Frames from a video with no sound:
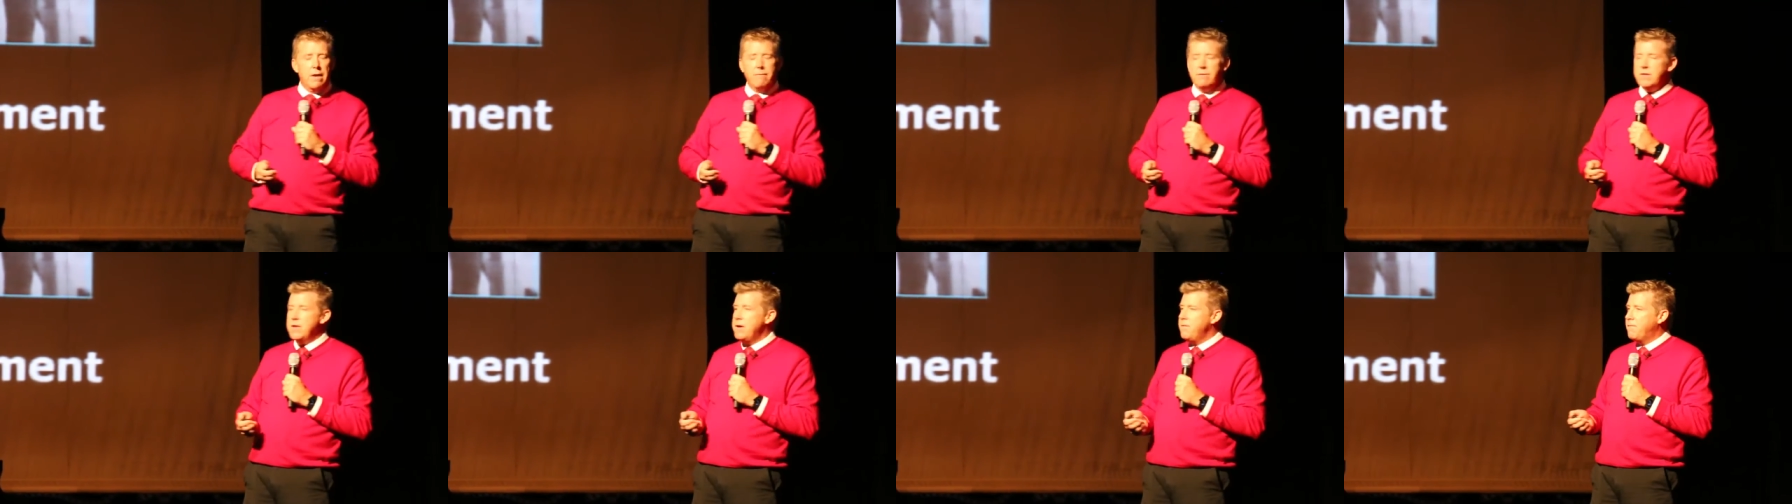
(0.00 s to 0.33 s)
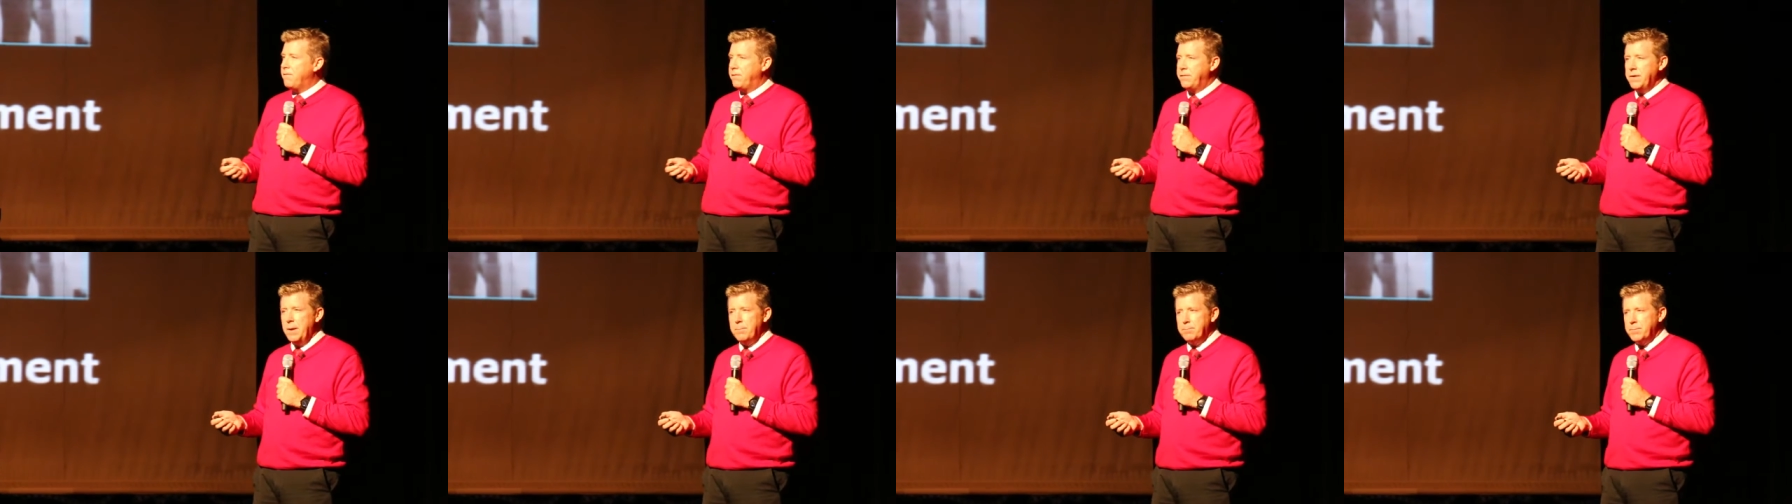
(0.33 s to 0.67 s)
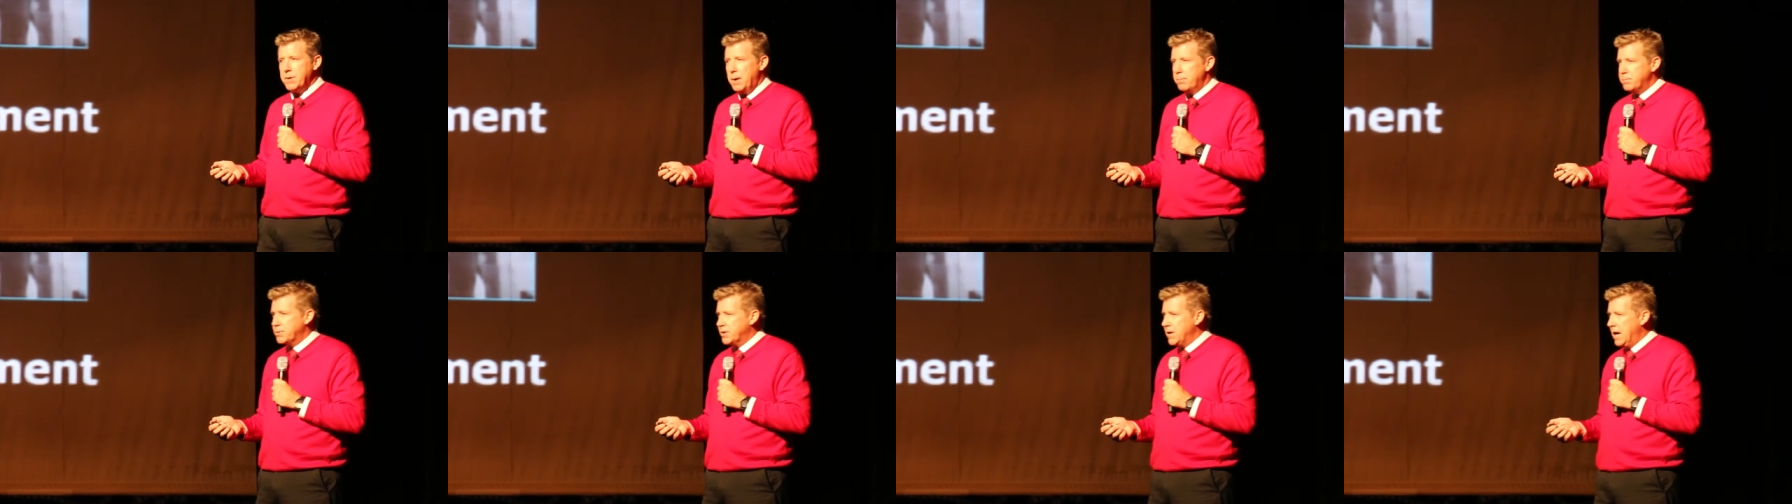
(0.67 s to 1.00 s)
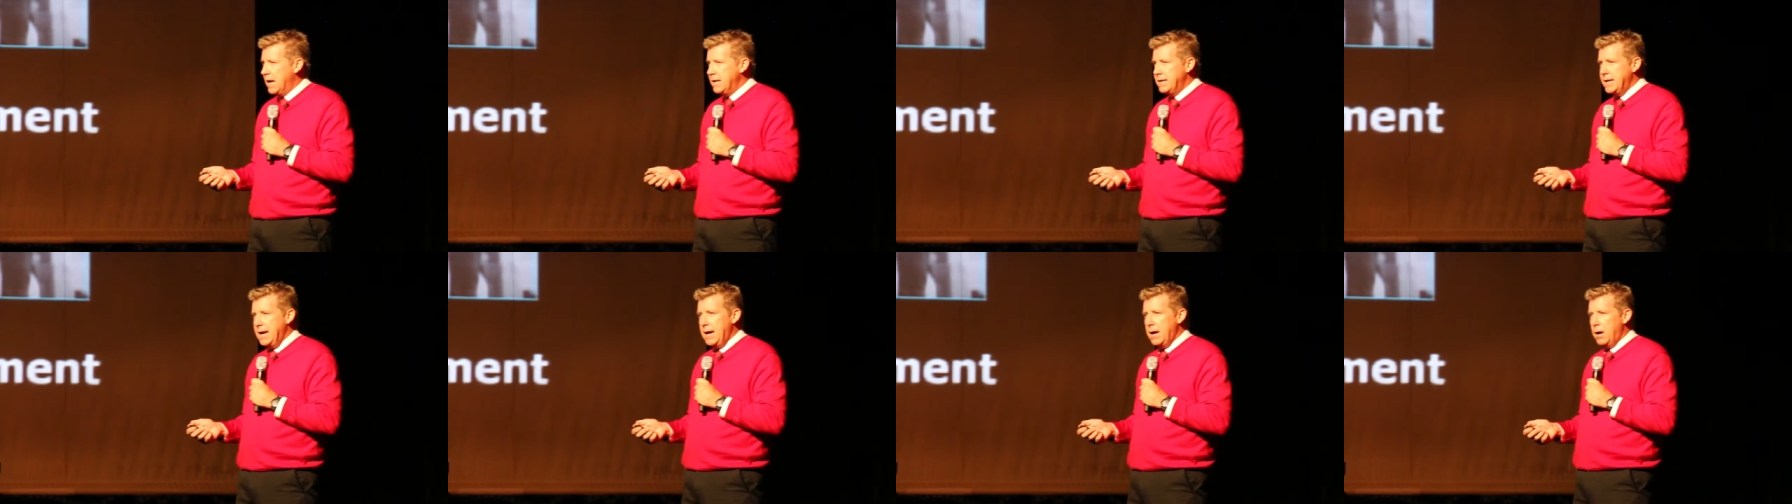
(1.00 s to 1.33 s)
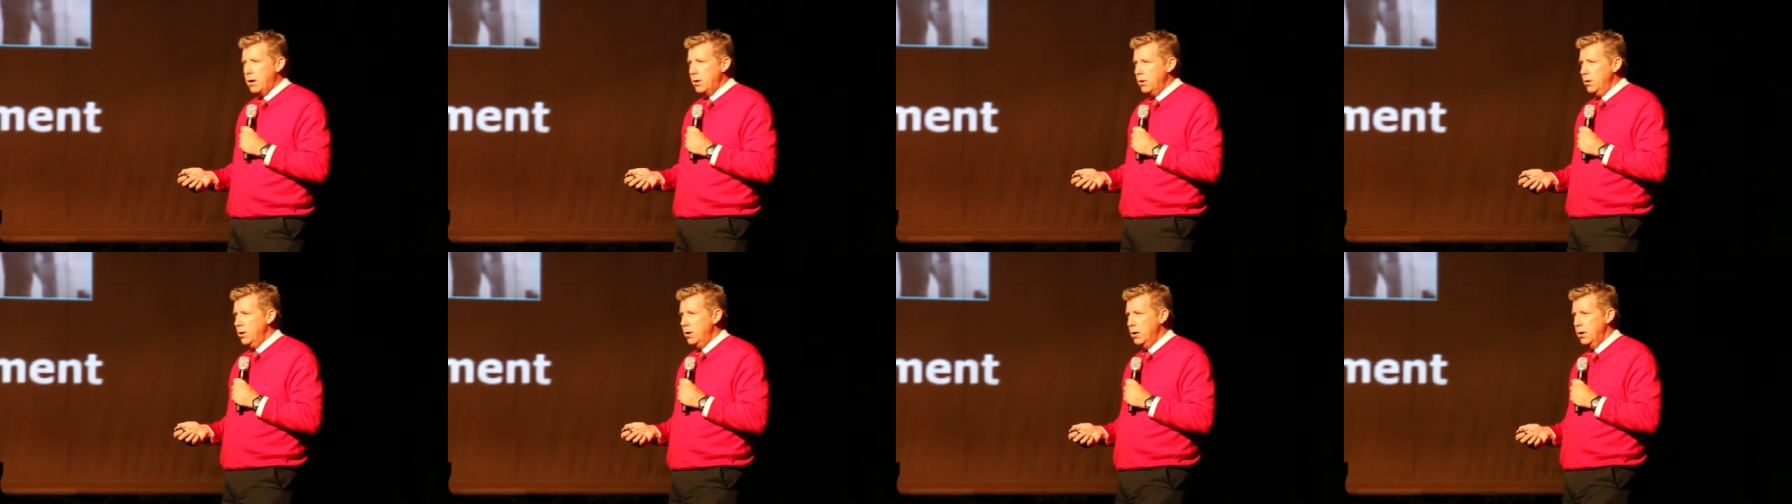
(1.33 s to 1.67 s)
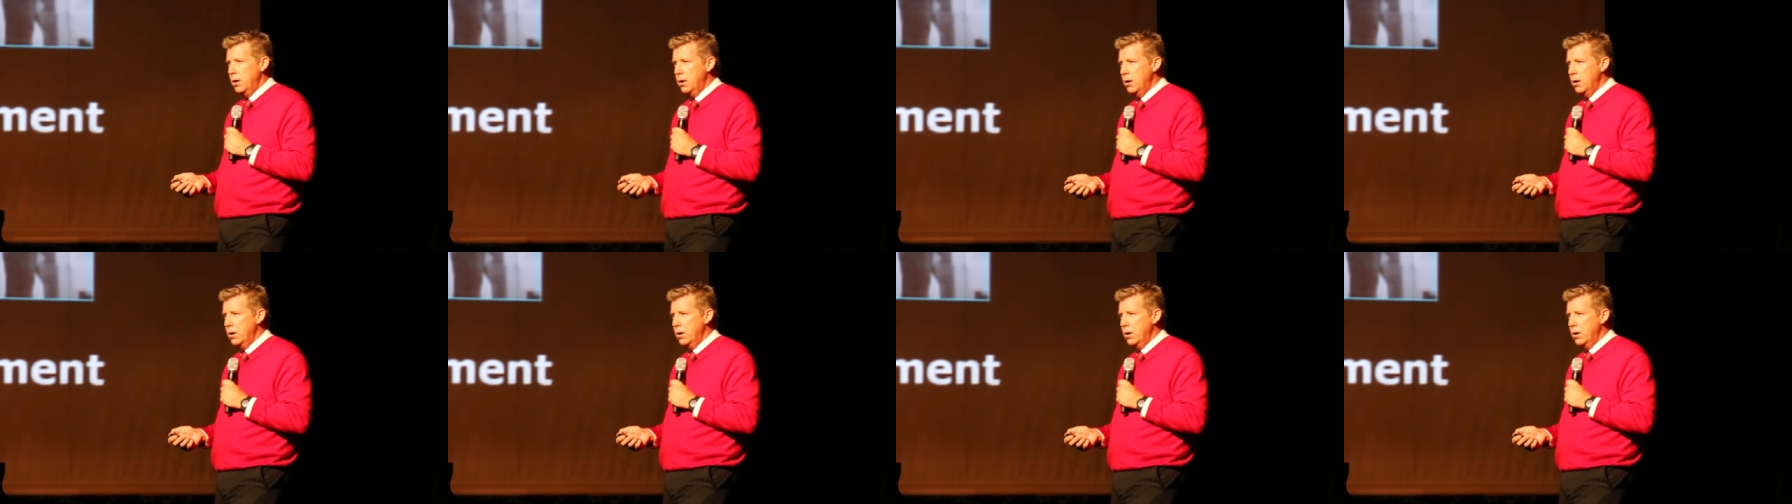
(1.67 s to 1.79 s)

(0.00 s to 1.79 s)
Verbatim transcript: everything flipped upside down